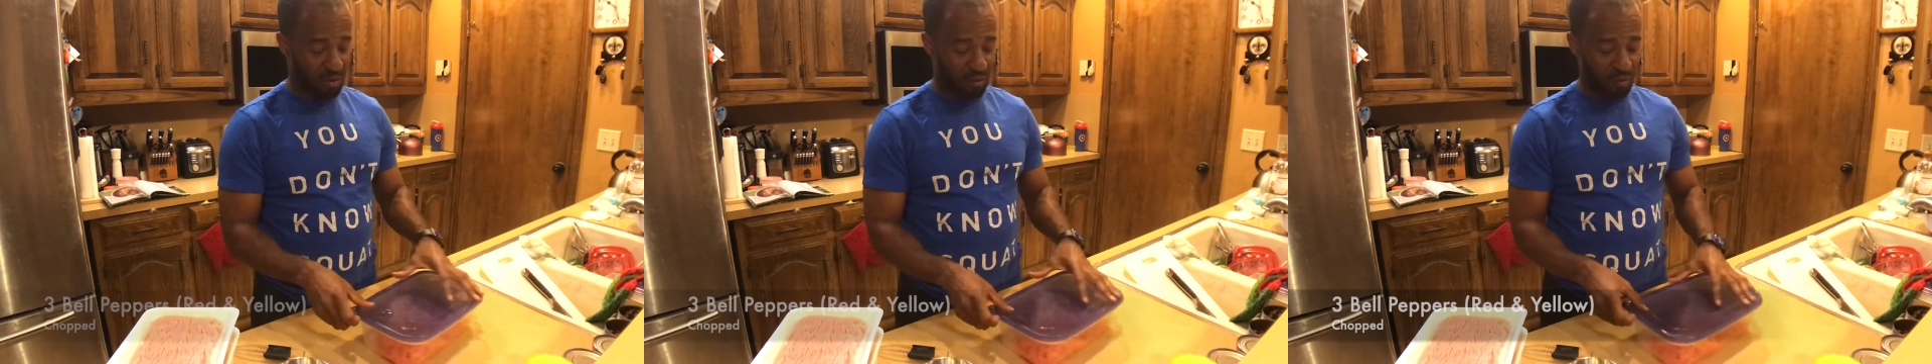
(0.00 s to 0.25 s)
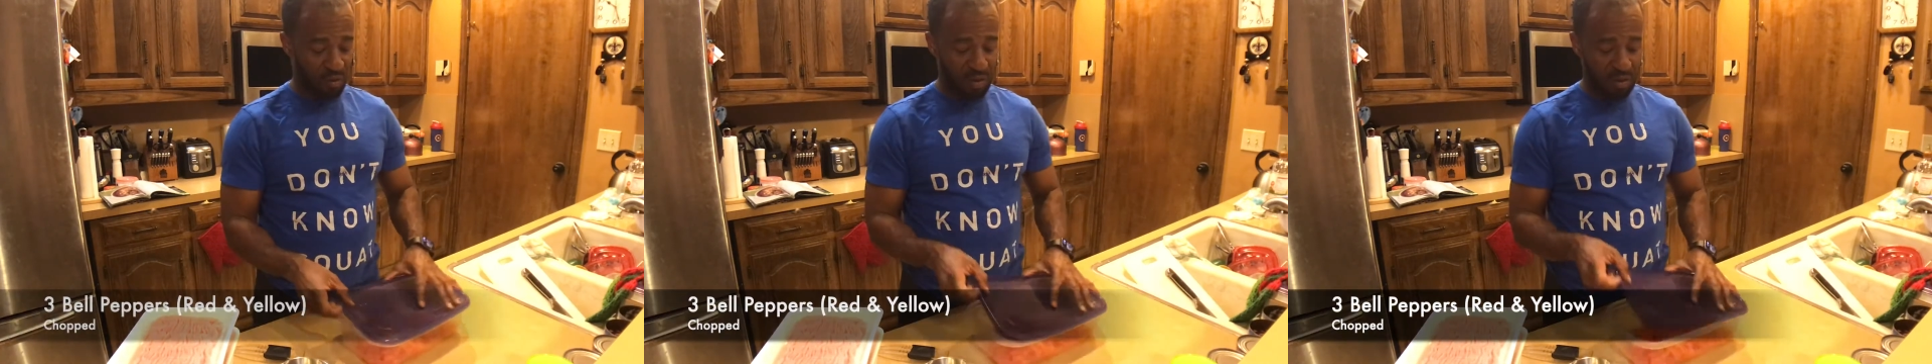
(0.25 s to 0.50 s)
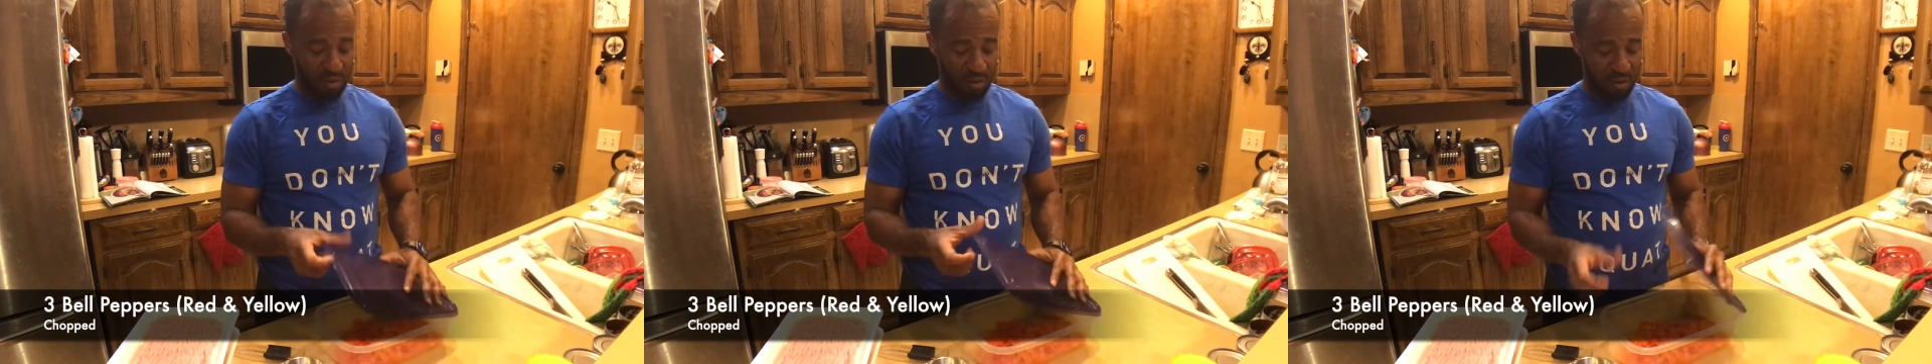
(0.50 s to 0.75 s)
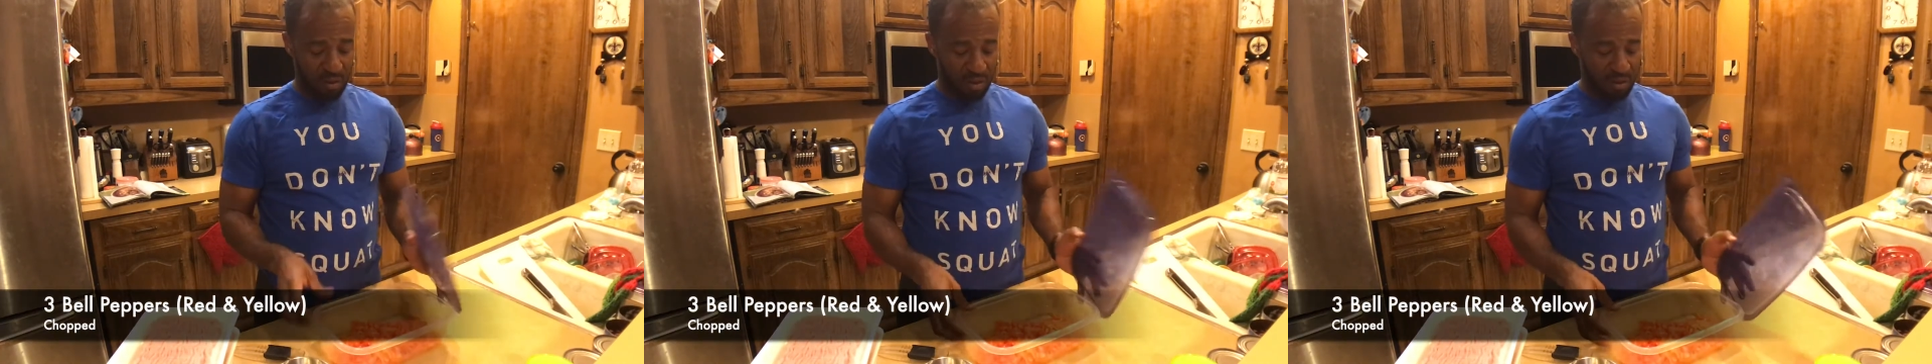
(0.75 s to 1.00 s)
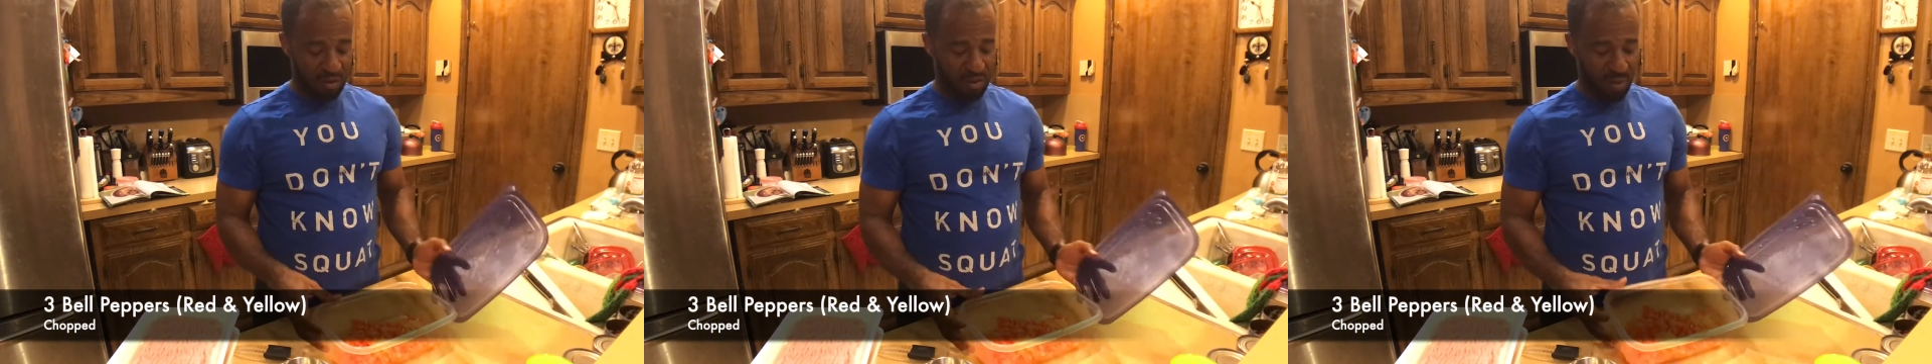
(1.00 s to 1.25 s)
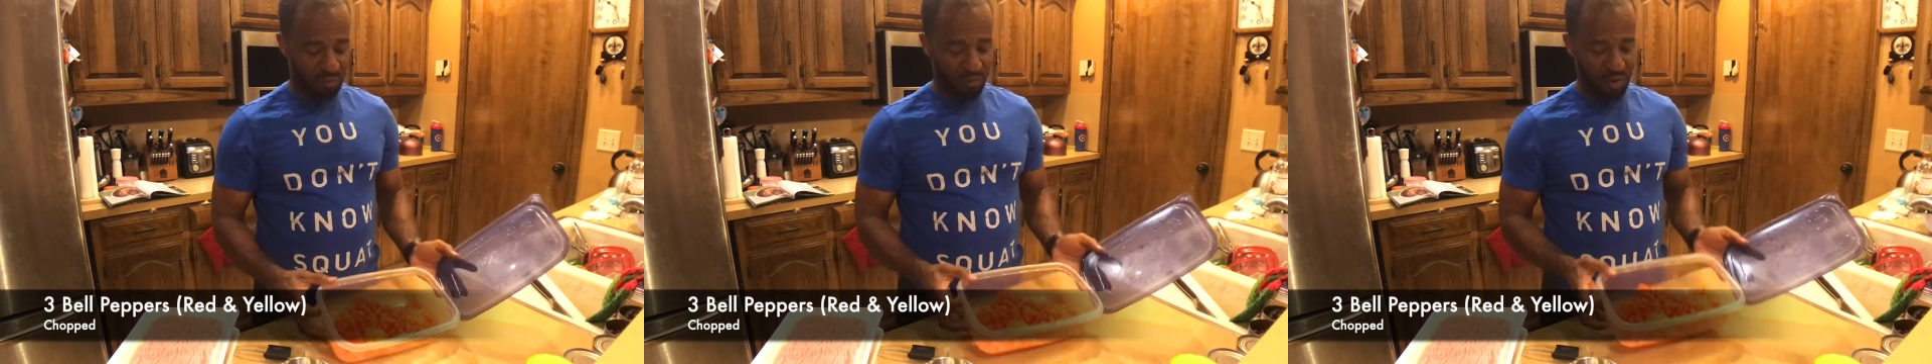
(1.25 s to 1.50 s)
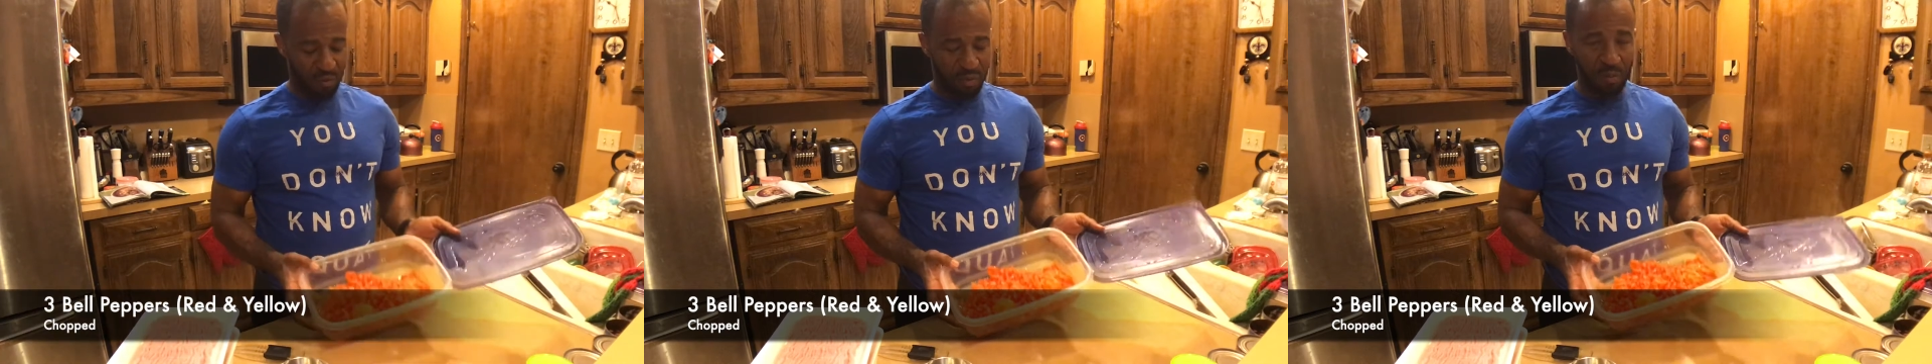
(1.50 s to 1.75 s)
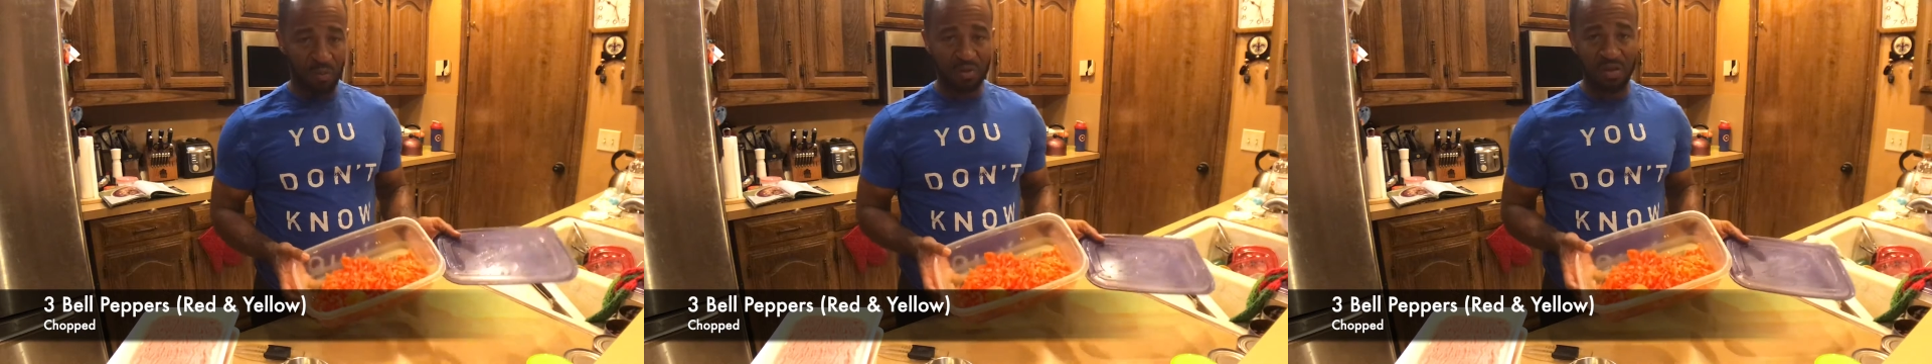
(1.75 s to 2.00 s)
3 chopped bell
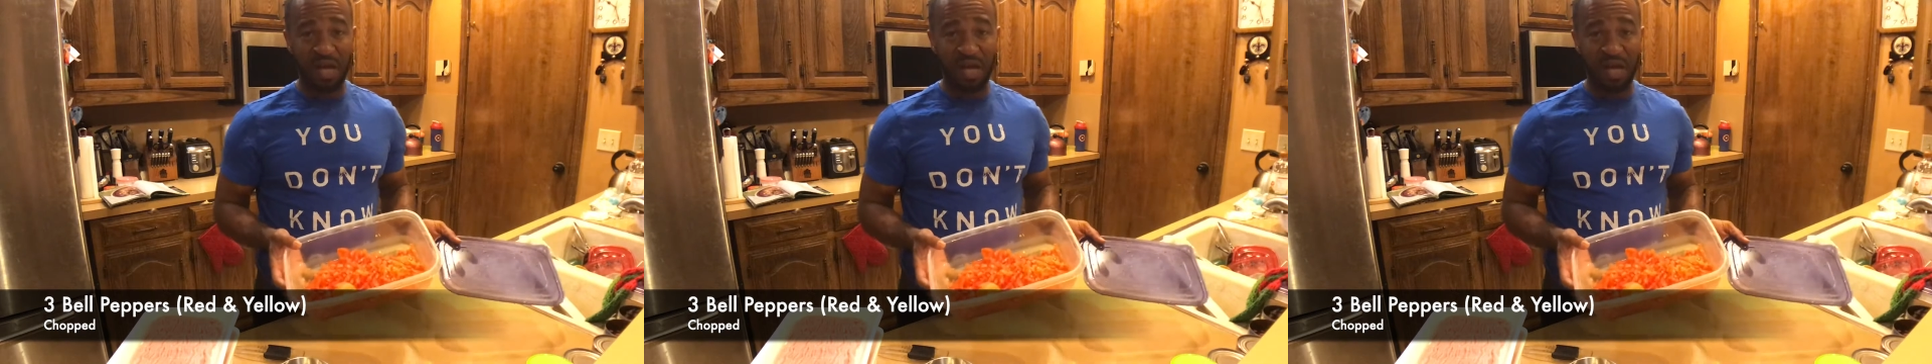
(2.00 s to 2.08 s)
peppers.